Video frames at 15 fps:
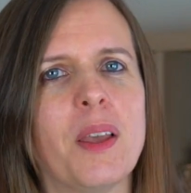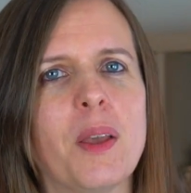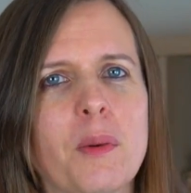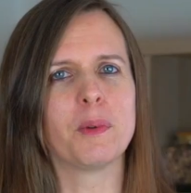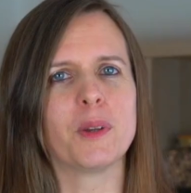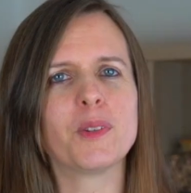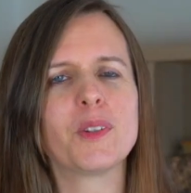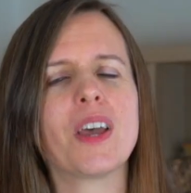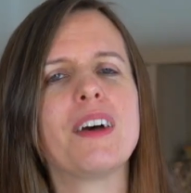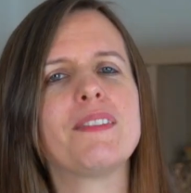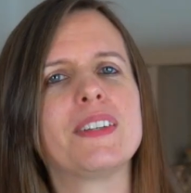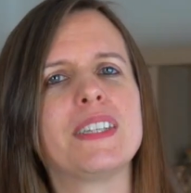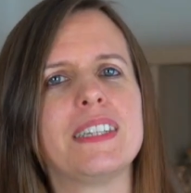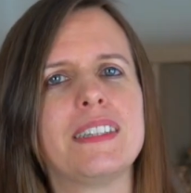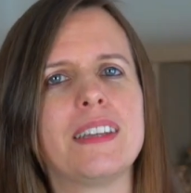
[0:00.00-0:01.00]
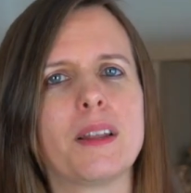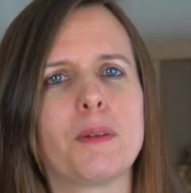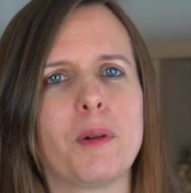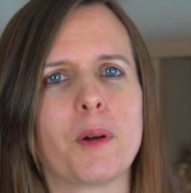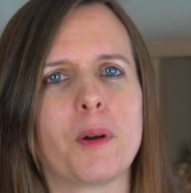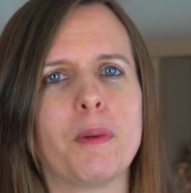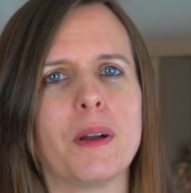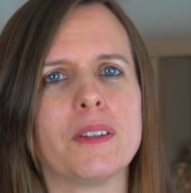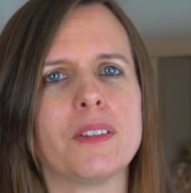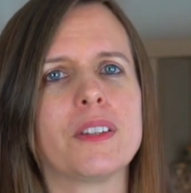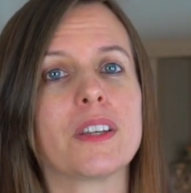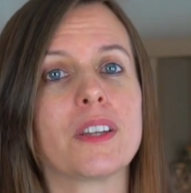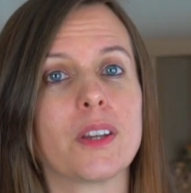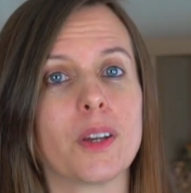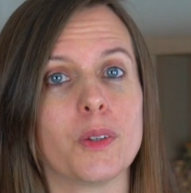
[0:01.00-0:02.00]
We also have a detailed blog post
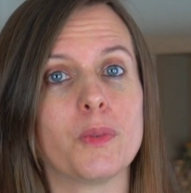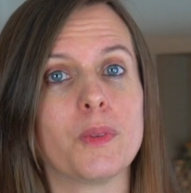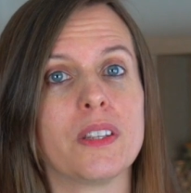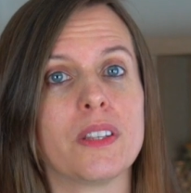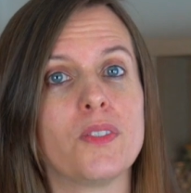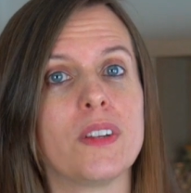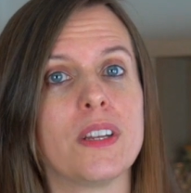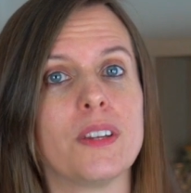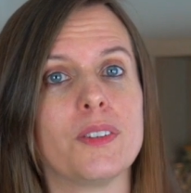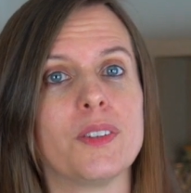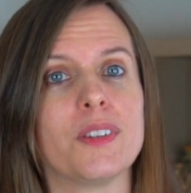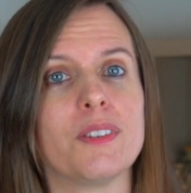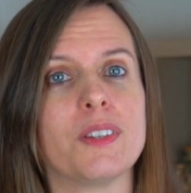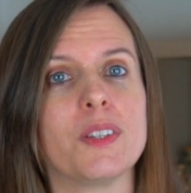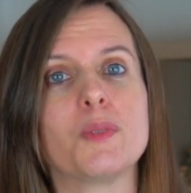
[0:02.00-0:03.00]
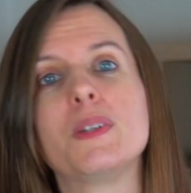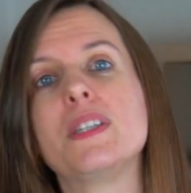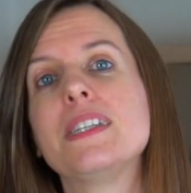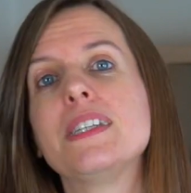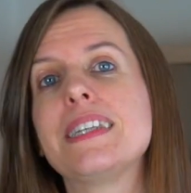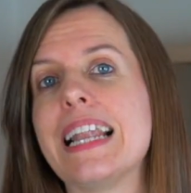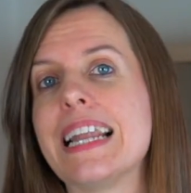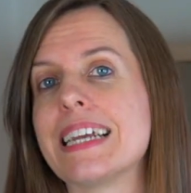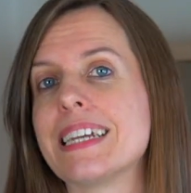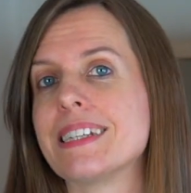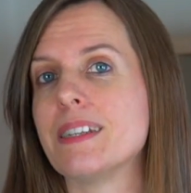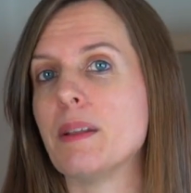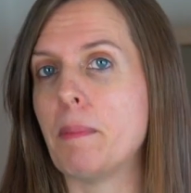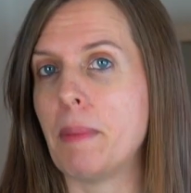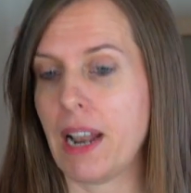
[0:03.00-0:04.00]
that goes with this video series, which is
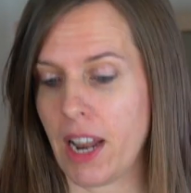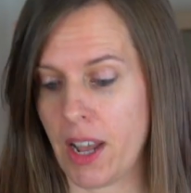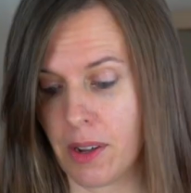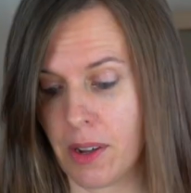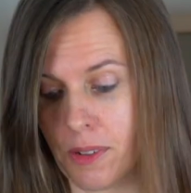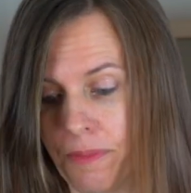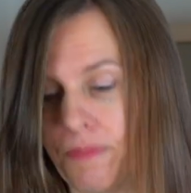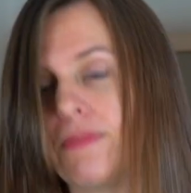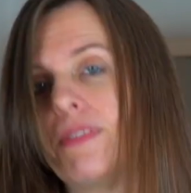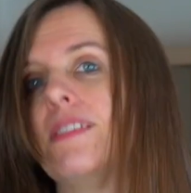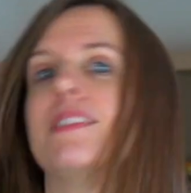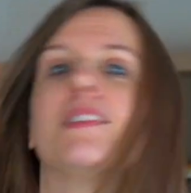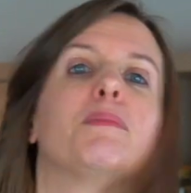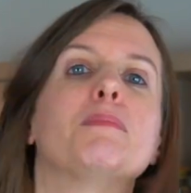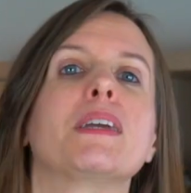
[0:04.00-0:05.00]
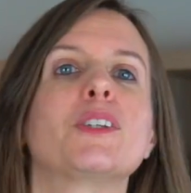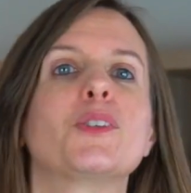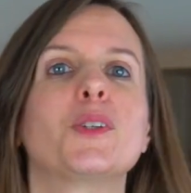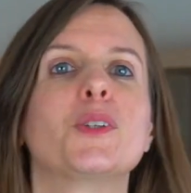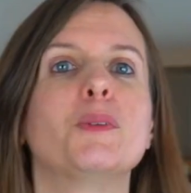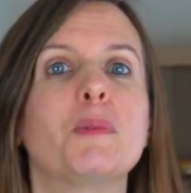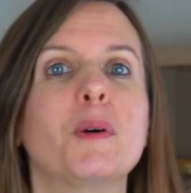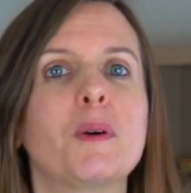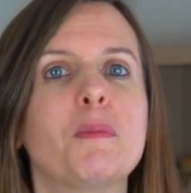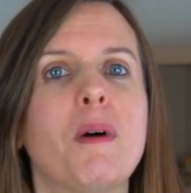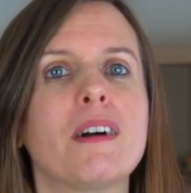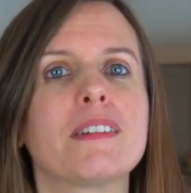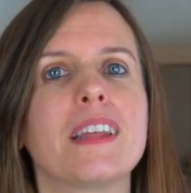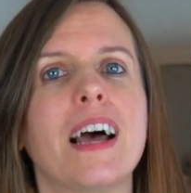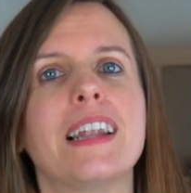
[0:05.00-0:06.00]
linked below. So make sure you
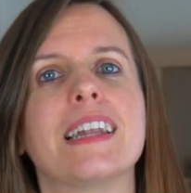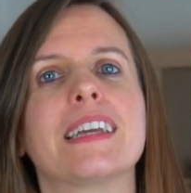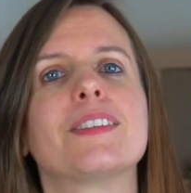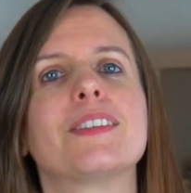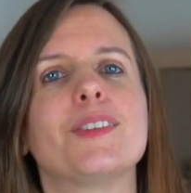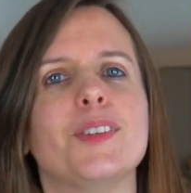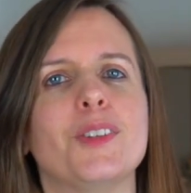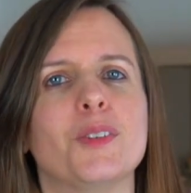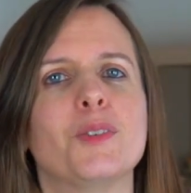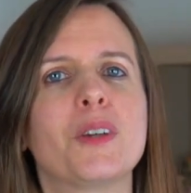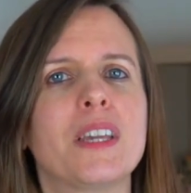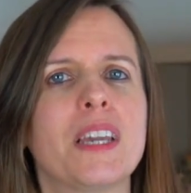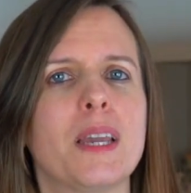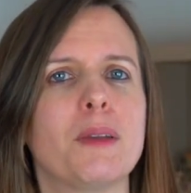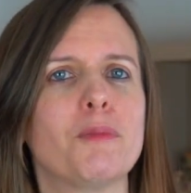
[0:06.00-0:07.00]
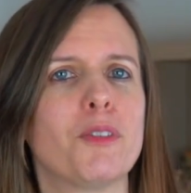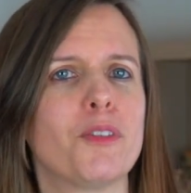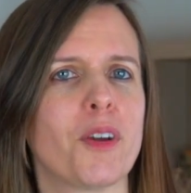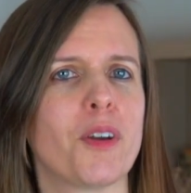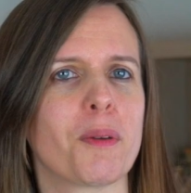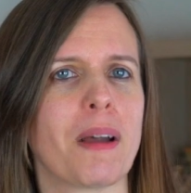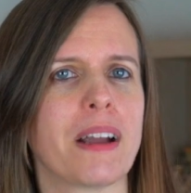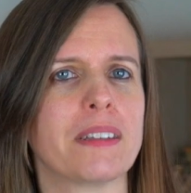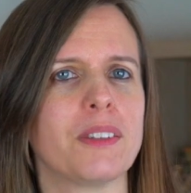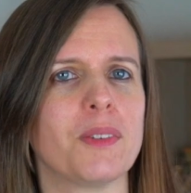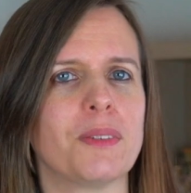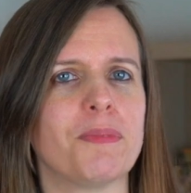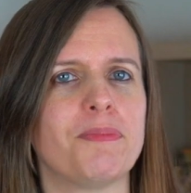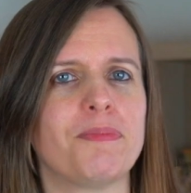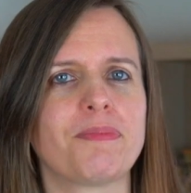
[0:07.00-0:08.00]
bookmark that link so you can keep referring back to it.